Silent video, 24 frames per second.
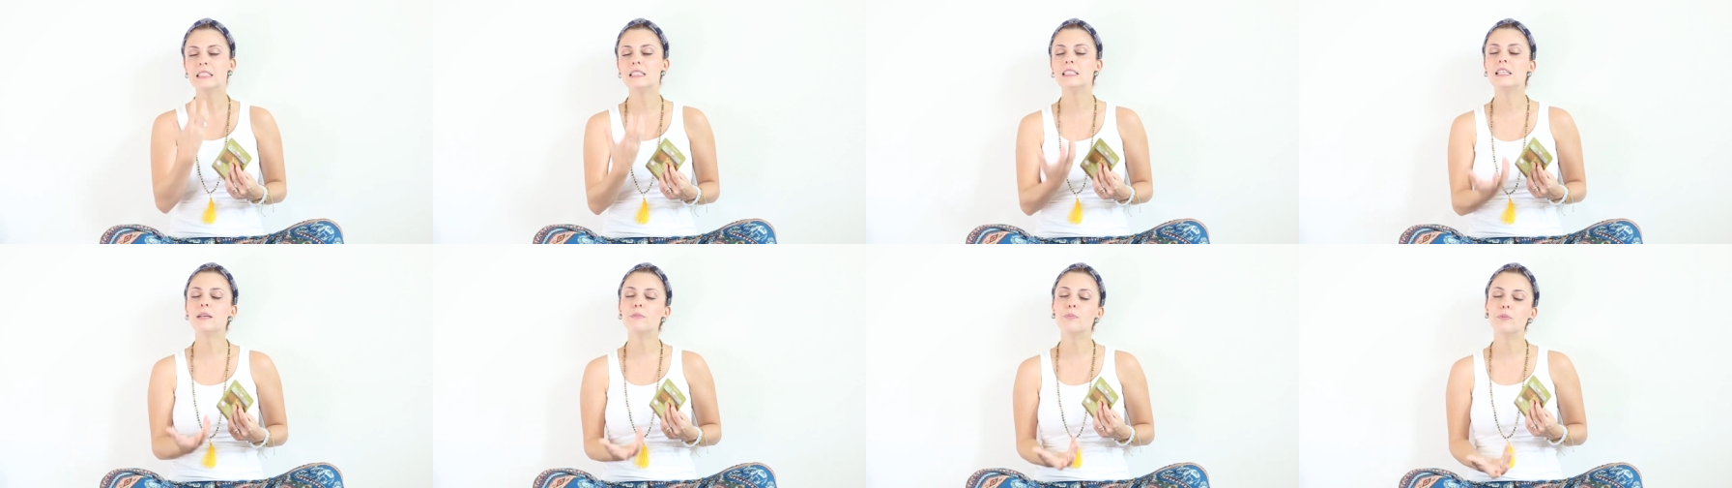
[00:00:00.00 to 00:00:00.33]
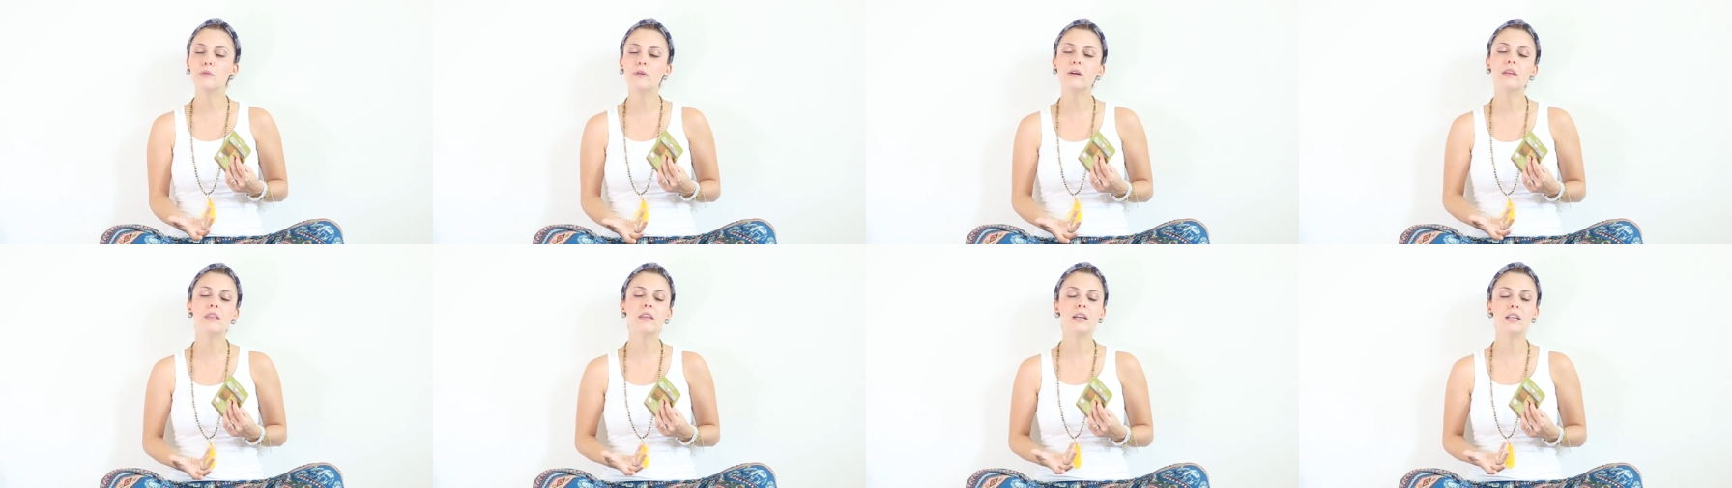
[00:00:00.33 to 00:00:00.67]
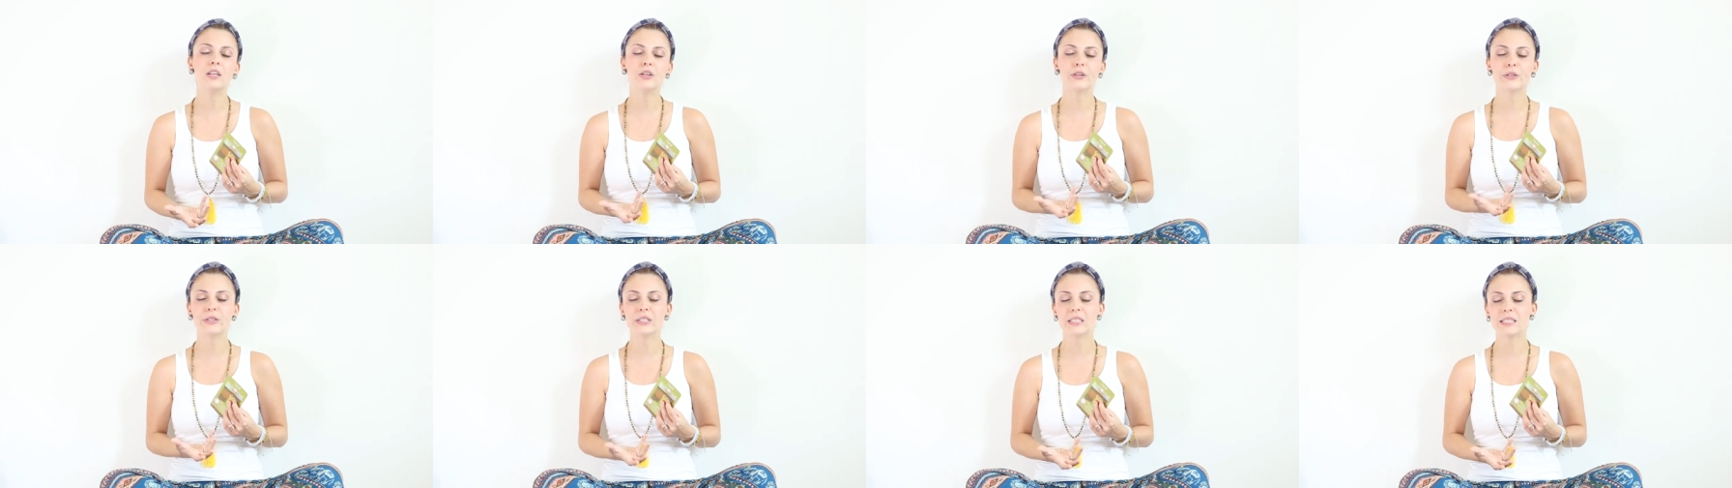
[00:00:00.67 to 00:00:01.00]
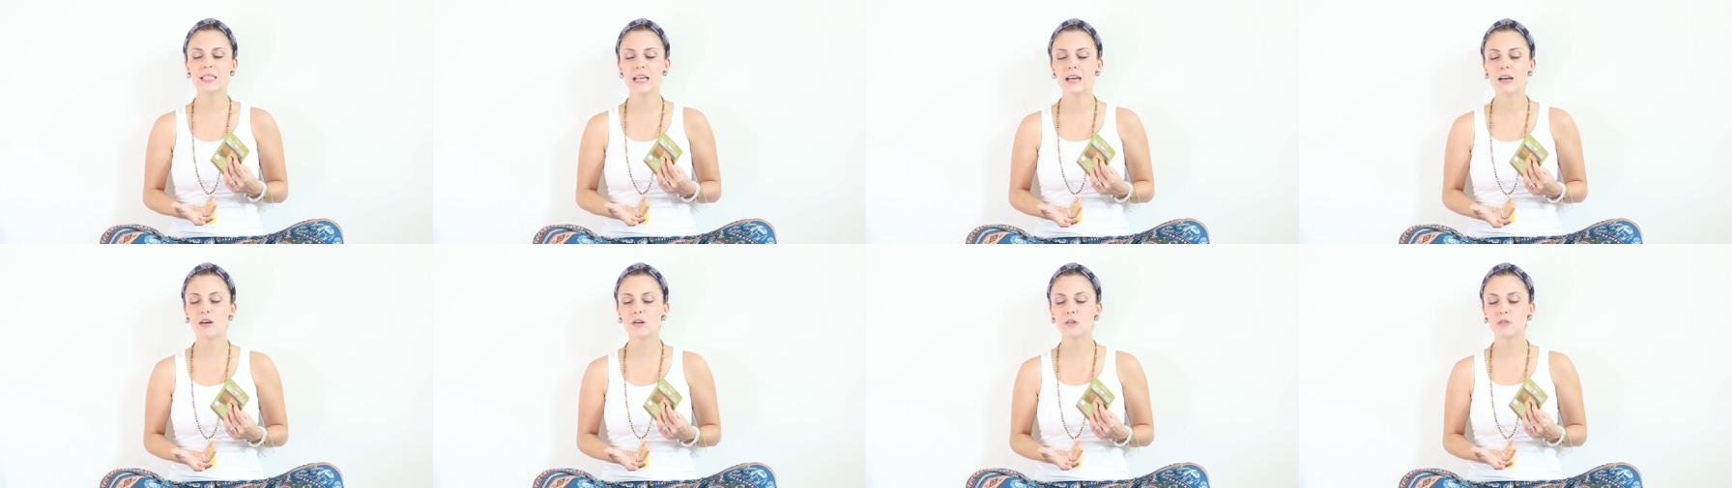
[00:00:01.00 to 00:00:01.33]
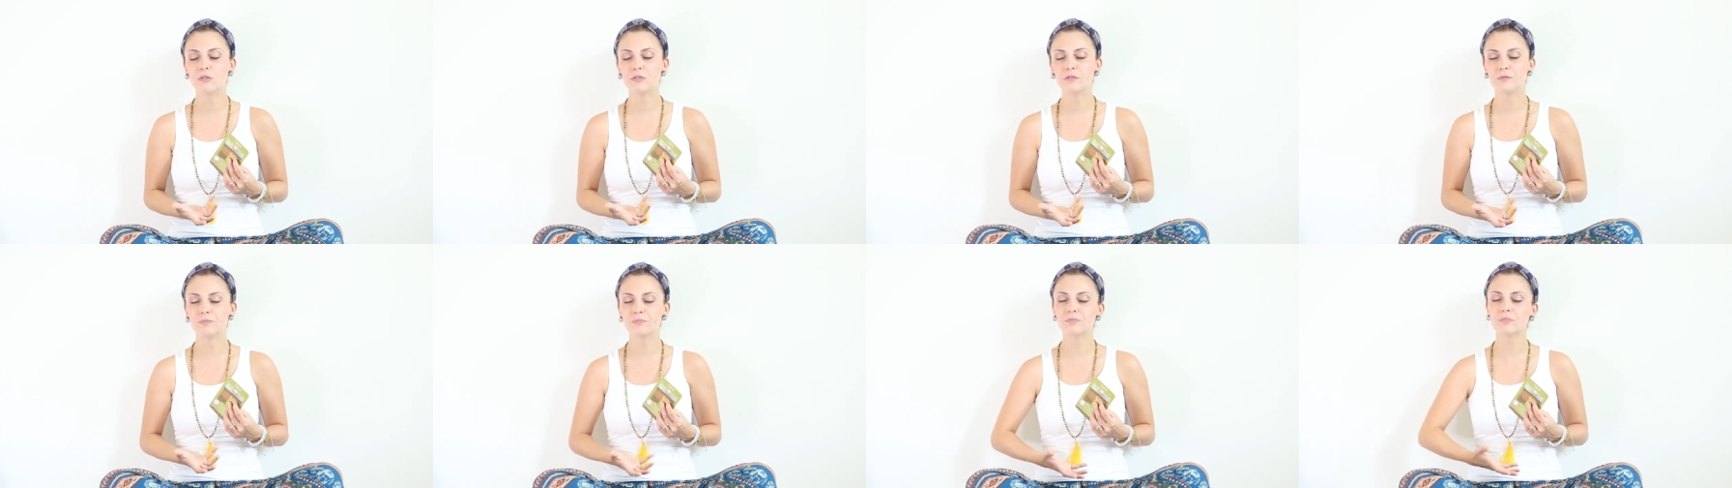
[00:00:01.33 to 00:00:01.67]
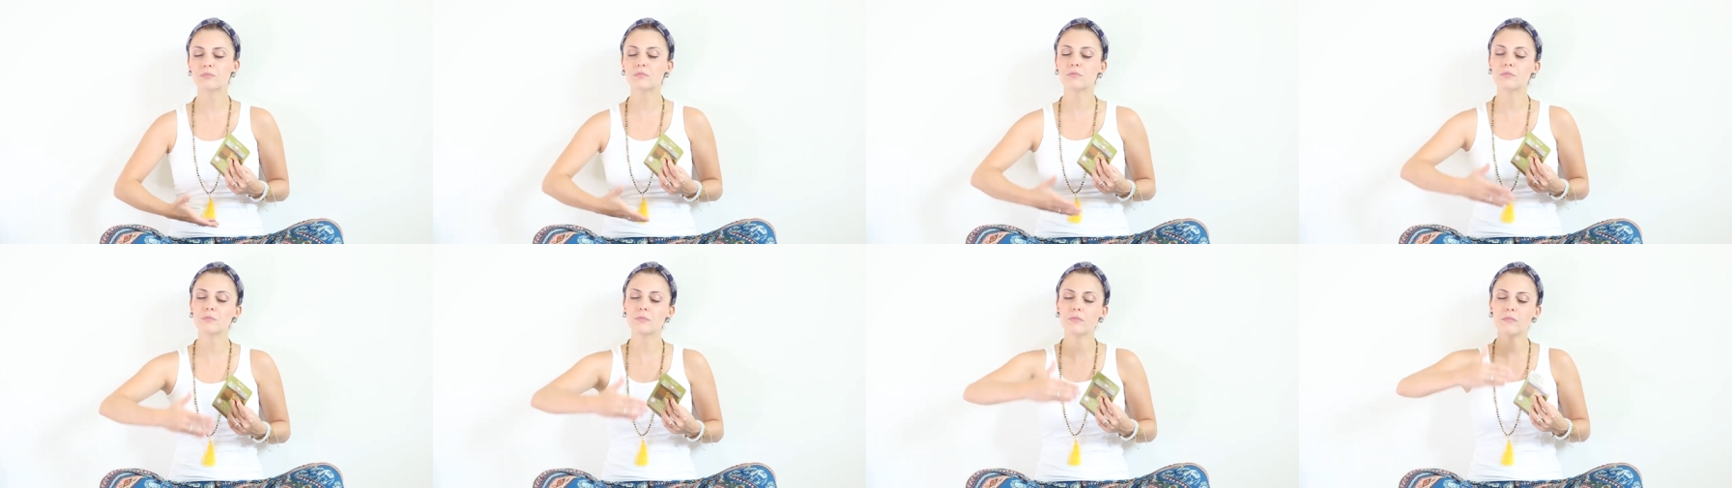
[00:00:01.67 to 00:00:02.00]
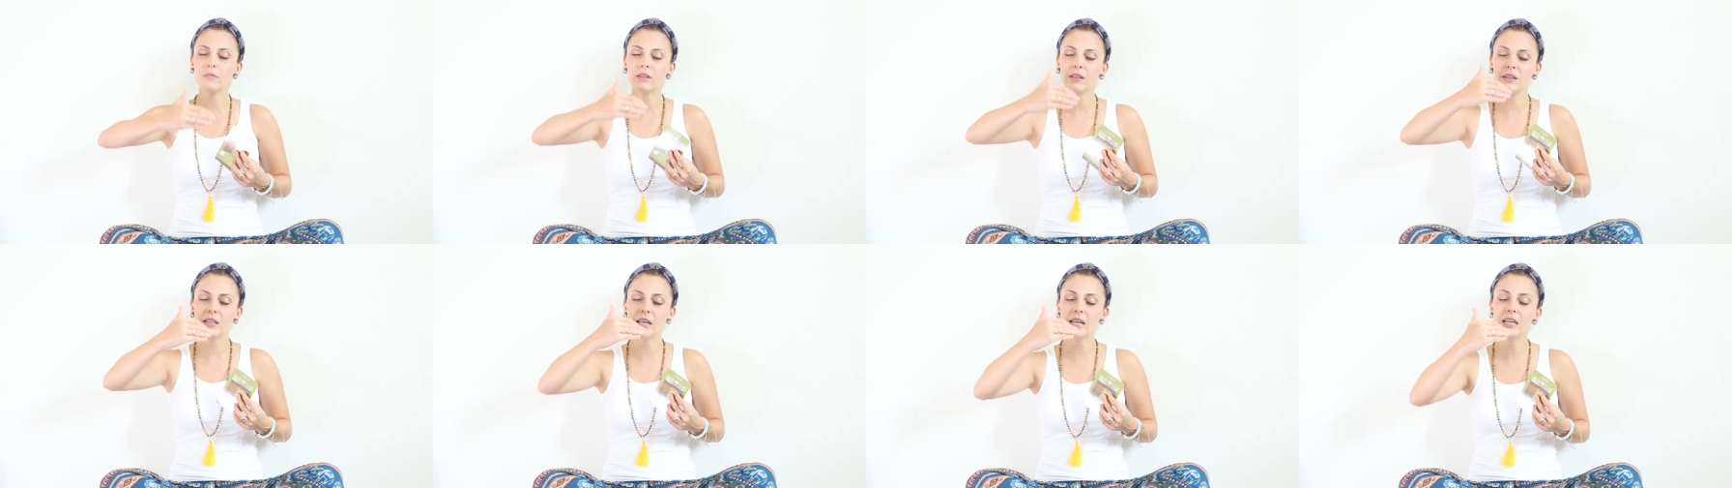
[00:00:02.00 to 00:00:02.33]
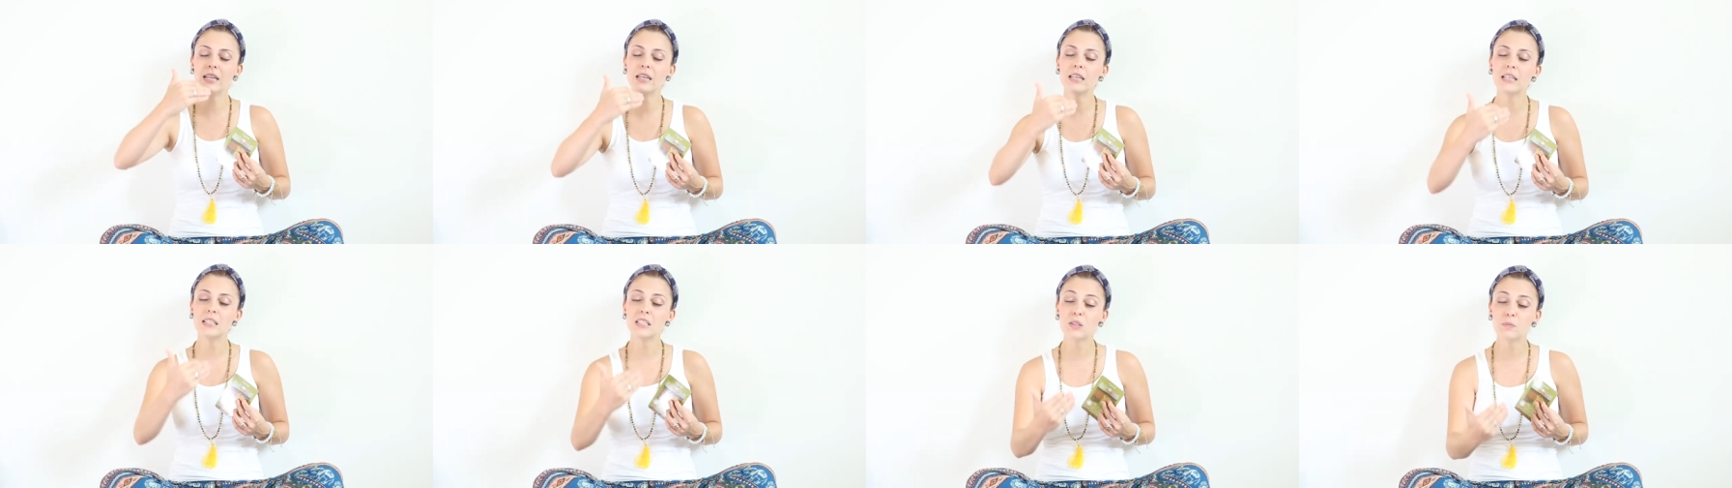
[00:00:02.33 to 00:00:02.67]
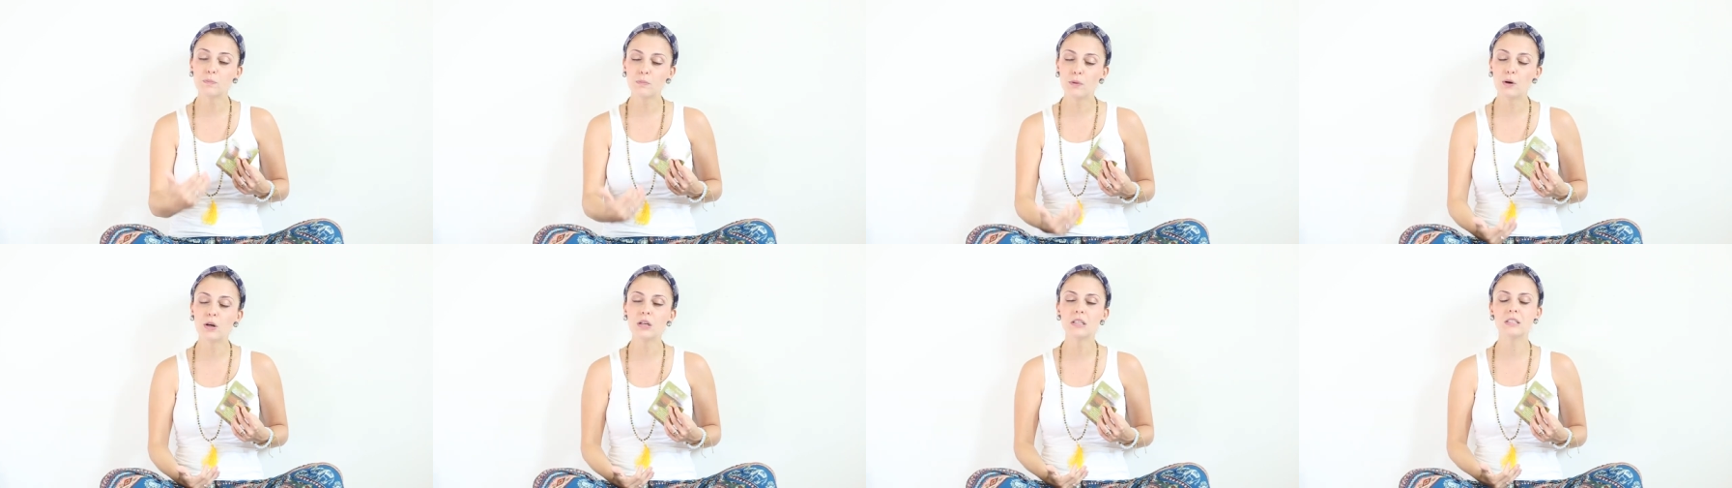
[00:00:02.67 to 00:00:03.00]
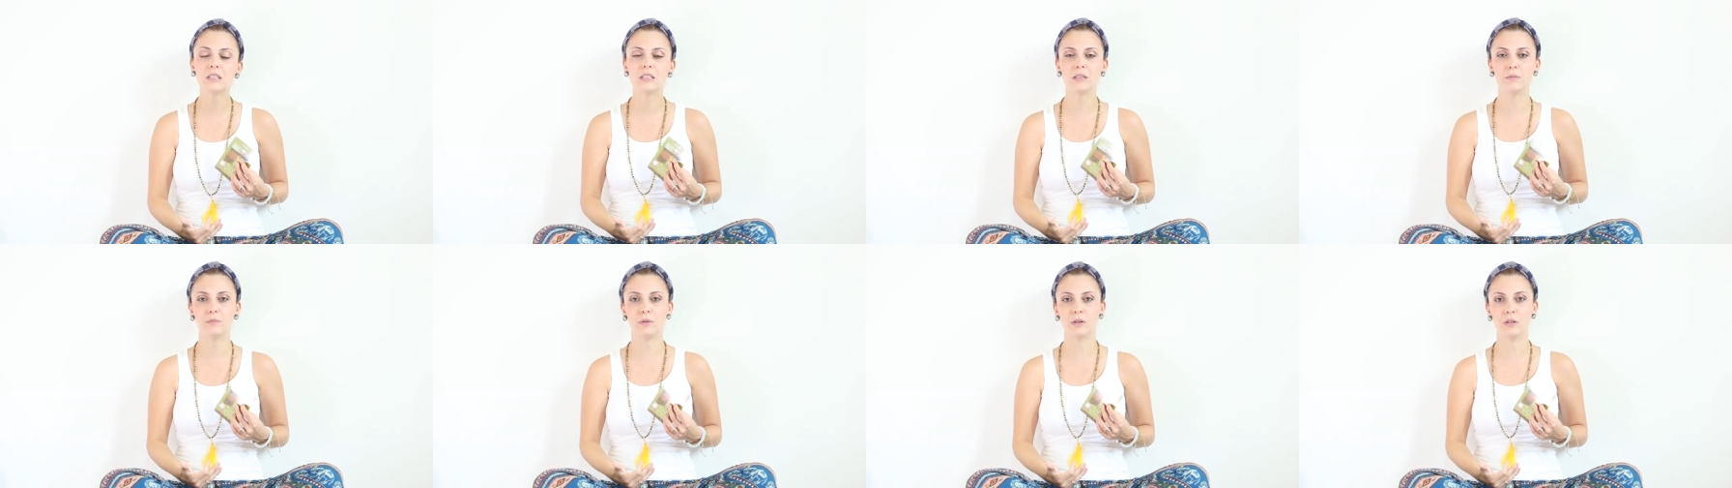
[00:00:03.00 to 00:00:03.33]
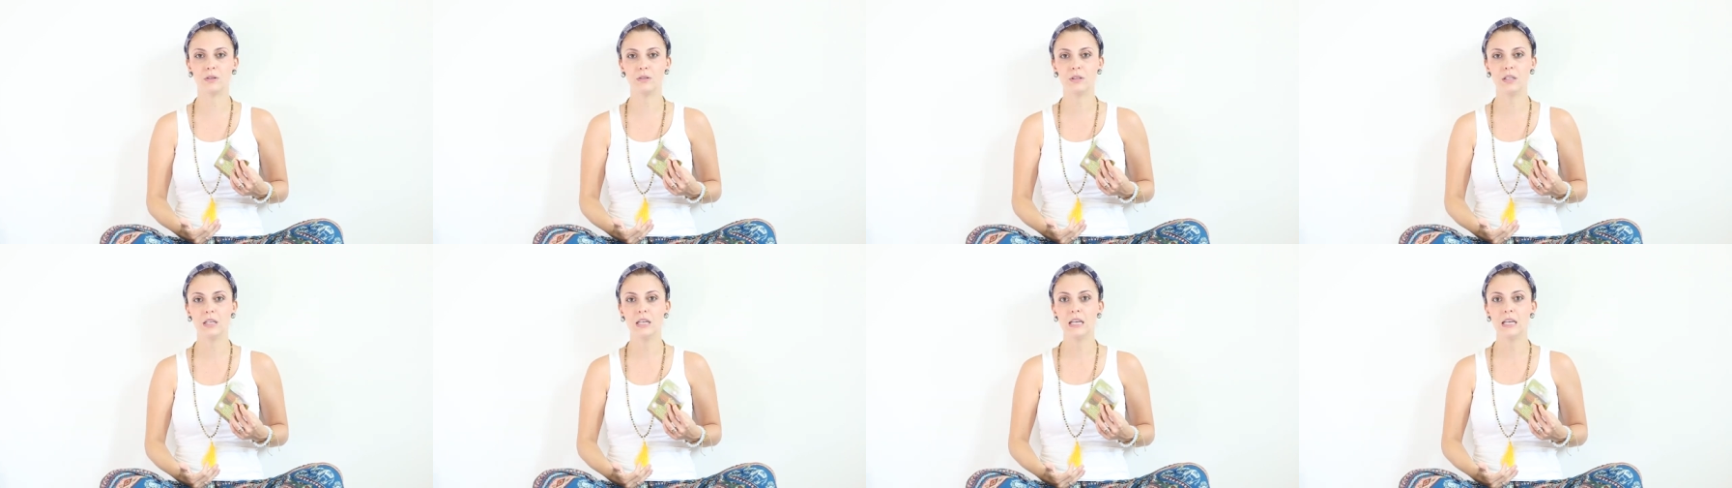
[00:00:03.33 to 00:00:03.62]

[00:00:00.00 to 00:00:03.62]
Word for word: deep within yourself that it is possible,